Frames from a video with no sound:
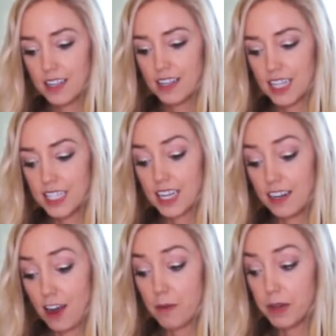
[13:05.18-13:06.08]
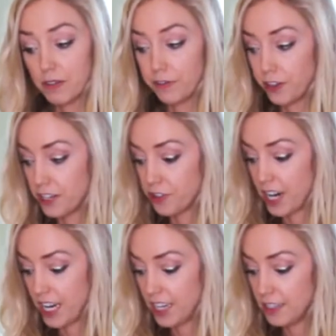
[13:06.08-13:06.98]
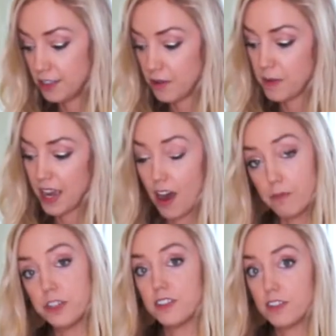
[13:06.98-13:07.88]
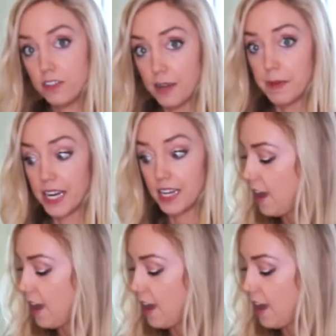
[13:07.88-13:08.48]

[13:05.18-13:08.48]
This cannot be refrigerated, so my options are limited.